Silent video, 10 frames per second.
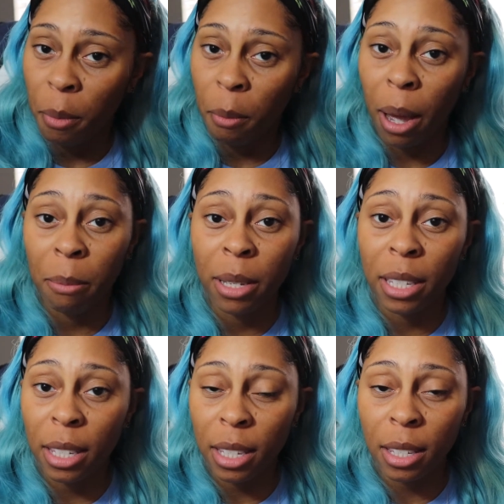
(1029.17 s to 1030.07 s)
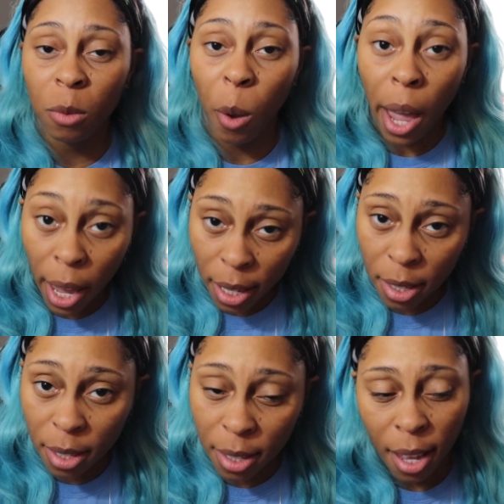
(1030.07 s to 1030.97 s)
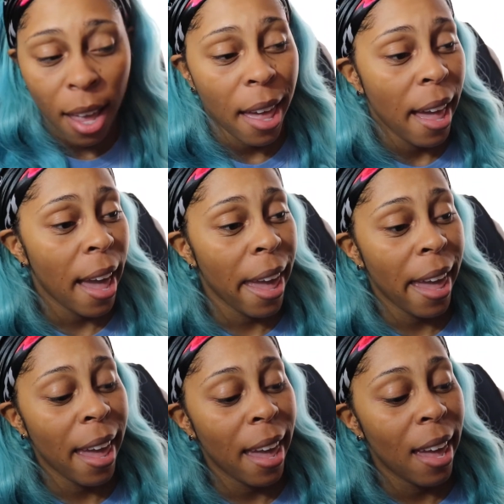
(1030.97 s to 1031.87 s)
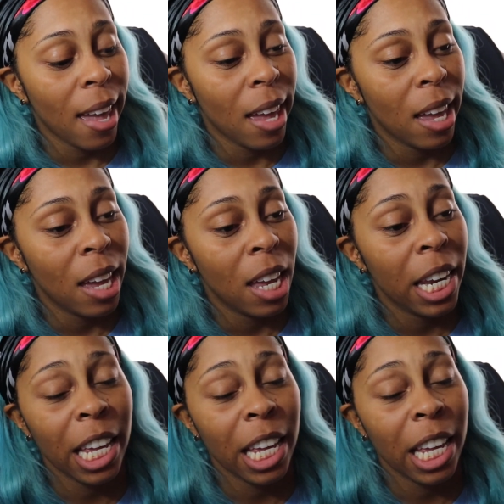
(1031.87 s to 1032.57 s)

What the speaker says: my Mrs. wax, and